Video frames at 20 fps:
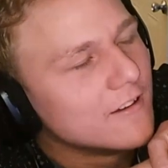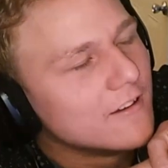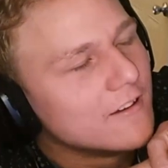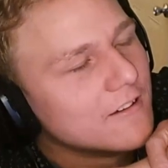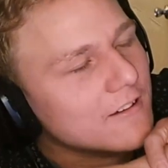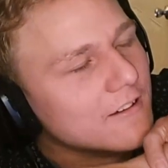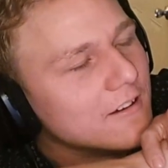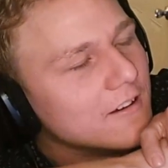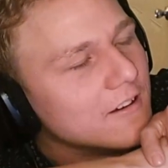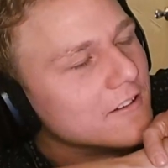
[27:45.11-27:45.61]

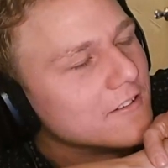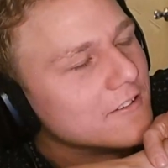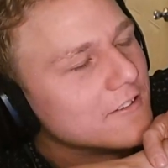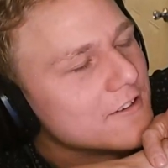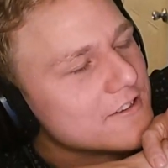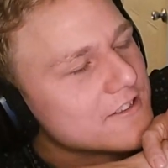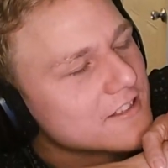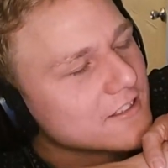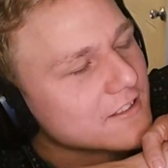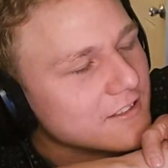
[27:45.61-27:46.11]

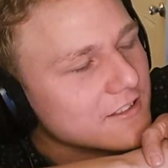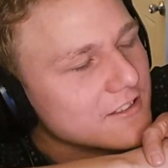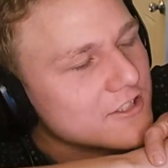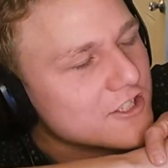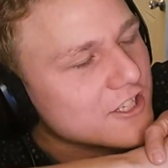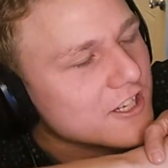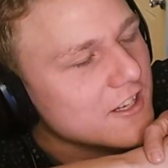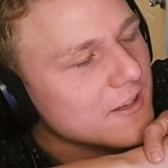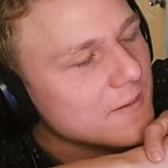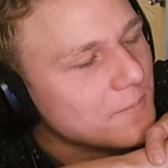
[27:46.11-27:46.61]
there's a
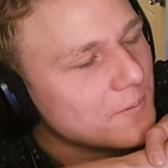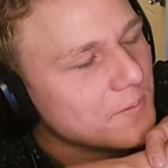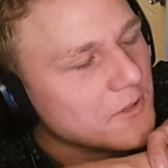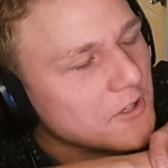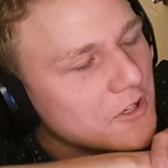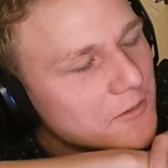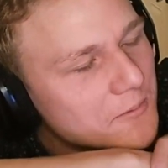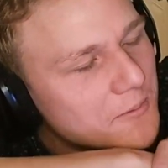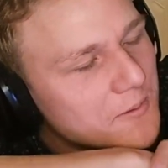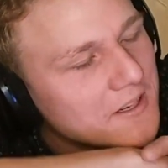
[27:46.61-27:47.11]
legit
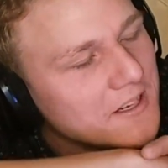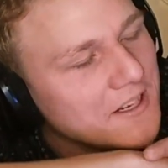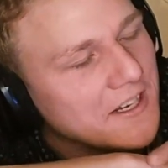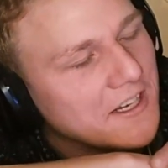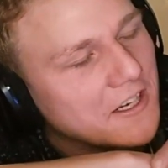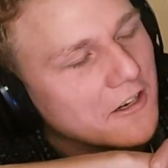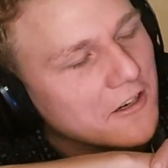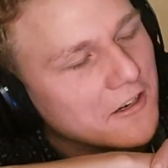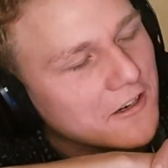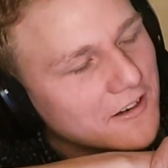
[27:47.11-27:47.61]
pube in
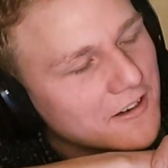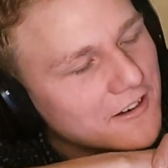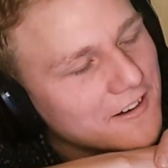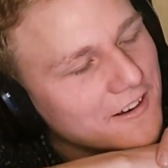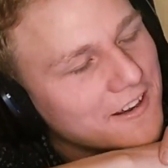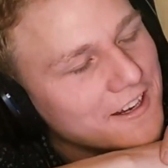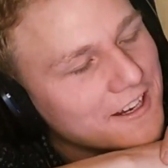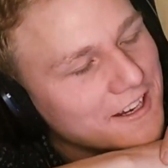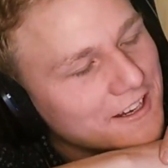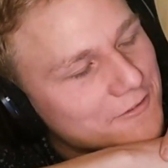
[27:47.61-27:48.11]
here.
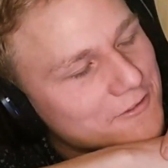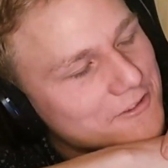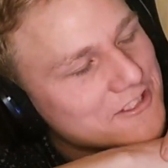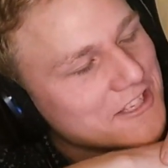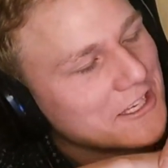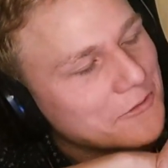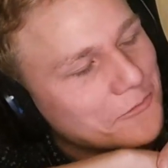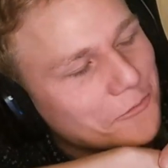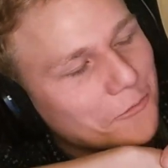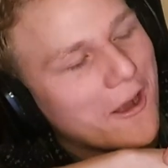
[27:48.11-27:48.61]
And it was
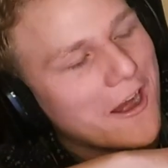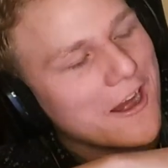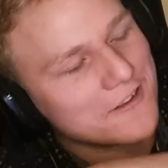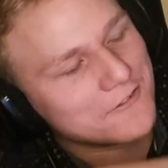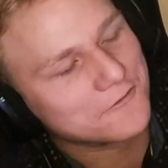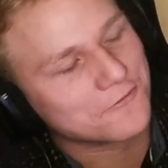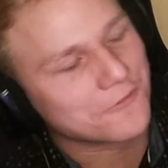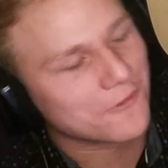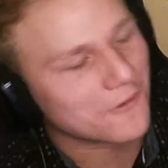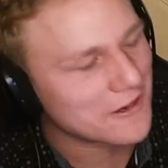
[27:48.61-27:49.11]
like right
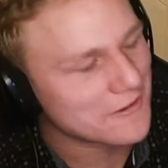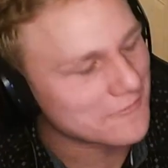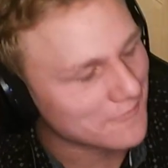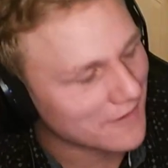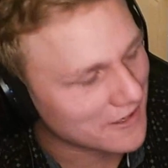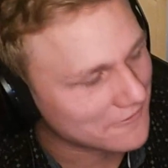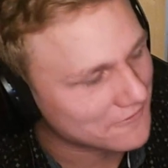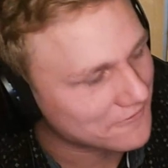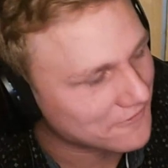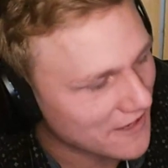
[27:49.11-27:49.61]
in front of
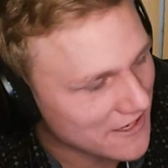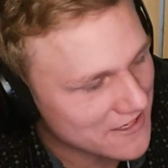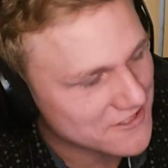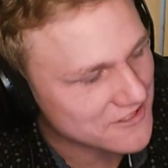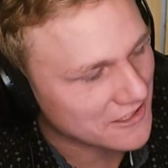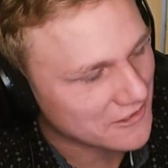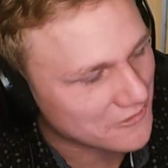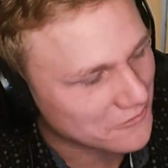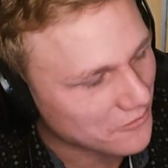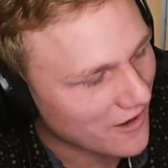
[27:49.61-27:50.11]
my face,
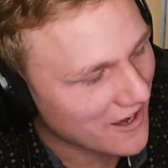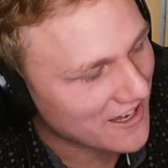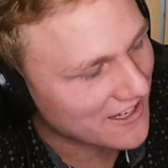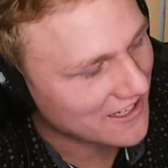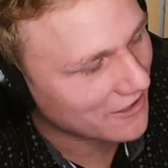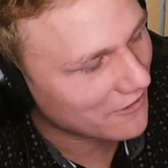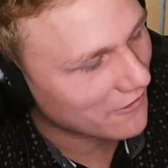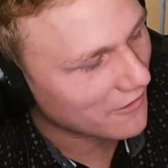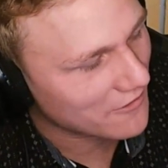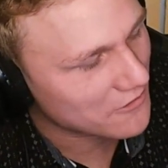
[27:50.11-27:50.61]
like right
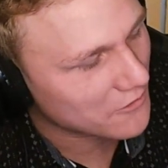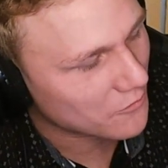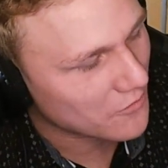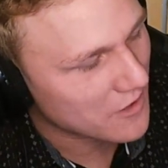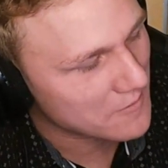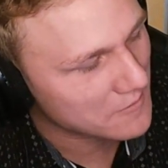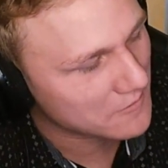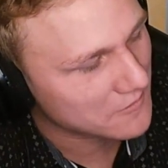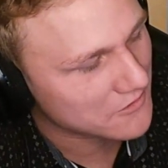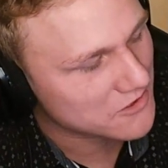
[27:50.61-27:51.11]
here on the
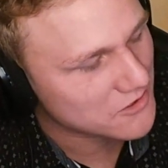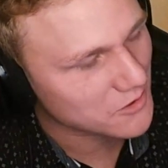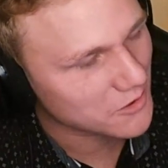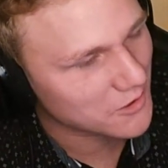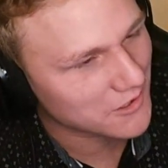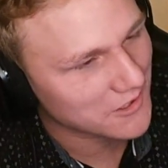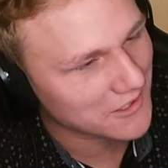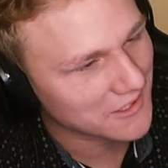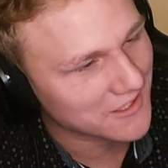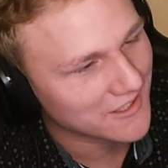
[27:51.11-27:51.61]
rim of the
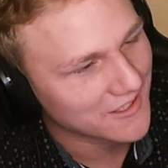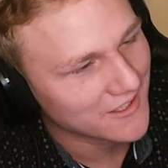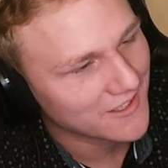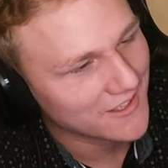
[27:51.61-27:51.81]
toilet.